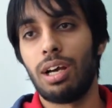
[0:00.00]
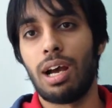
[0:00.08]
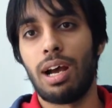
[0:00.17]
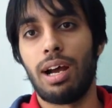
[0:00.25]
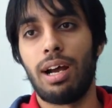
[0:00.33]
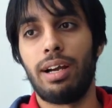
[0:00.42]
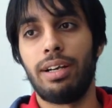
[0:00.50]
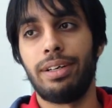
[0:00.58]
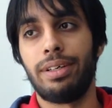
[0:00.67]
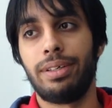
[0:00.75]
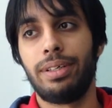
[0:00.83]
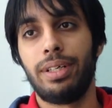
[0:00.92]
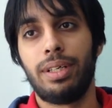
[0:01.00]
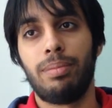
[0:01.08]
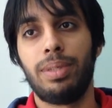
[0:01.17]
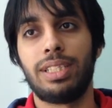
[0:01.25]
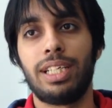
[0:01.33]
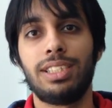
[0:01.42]
And
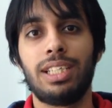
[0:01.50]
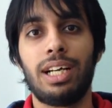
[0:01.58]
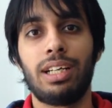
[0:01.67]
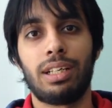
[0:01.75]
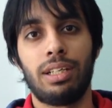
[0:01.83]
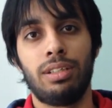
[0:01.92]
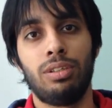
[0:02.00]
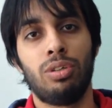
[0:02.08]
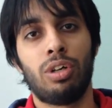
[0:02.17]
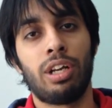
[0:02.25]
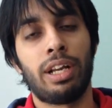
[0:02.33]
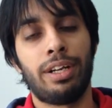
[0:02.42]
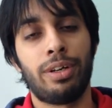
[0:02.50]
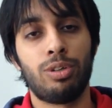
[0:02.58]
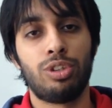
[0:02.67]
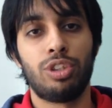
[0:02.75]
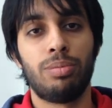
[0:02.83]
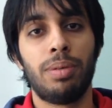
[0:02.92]
besides that, your
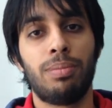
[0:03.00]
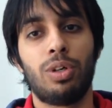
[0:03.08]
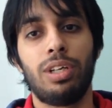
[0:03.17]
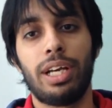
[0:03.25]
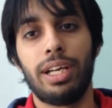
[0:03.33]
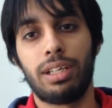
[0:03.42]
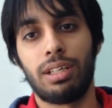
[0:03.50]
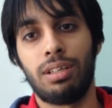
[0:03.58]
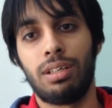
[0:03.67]
attitude should be more like